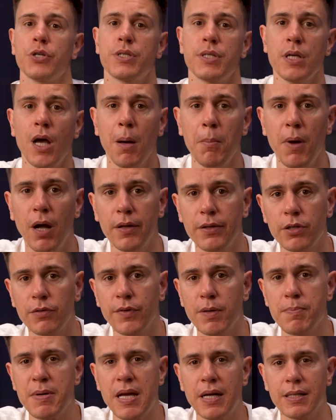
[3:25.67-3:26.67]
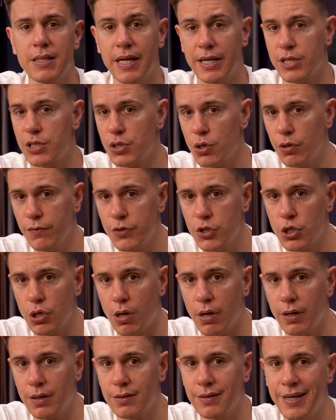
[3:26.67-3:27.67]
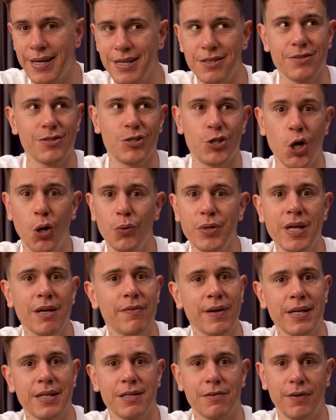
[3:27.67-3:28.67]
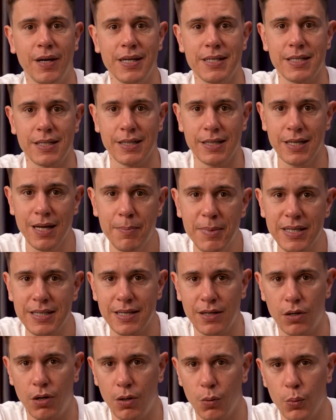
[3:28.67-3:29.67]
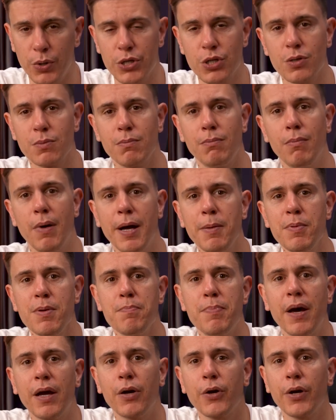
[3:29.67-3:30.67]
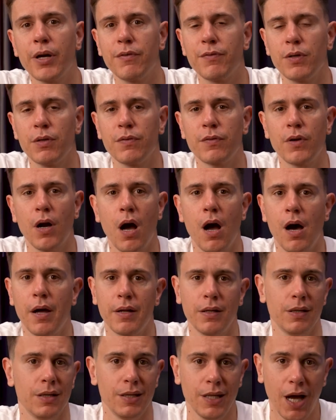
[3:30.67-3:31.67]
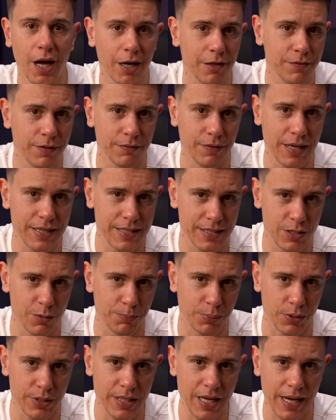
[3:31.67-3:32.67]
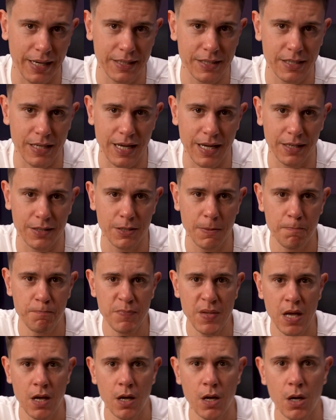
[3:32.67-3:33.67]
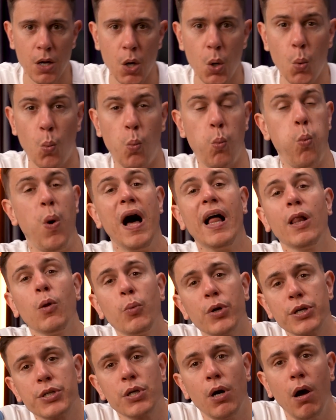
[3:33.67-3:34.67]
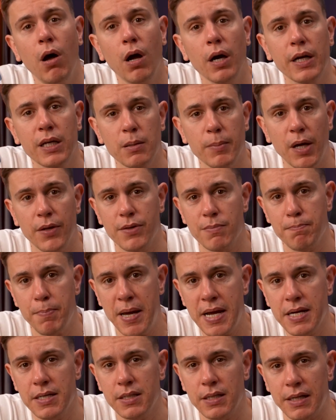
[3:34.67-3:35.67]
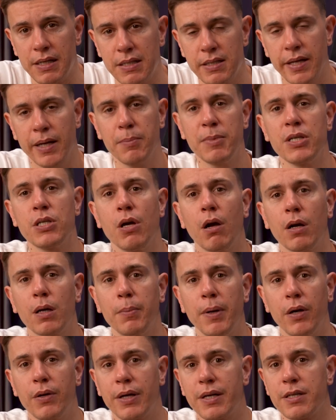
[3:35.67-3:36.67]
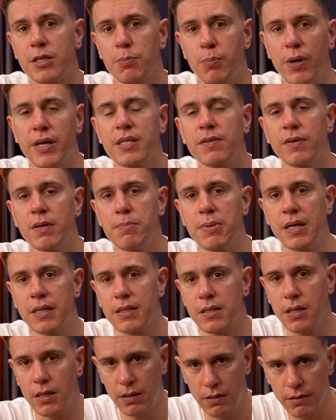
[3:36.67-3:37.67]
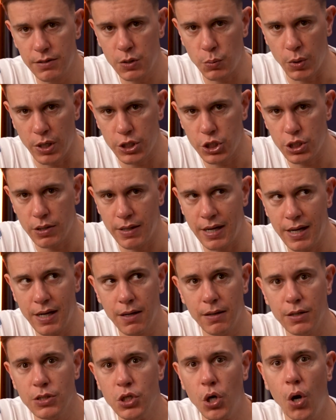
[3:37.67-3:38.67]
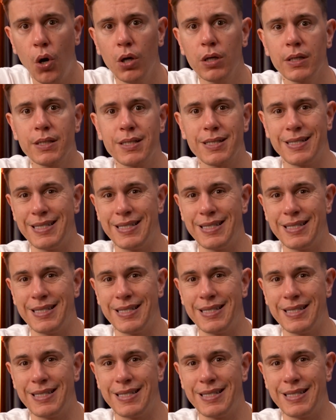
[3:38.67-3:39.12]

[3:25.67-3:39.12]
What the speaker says: some other VPNs like Surfshark, they don't have any device limits at all, which might be better if you've got a lot of devices to protect. And while we're talking about the basics, let me talk about ExpressVPN's kill switch. They call it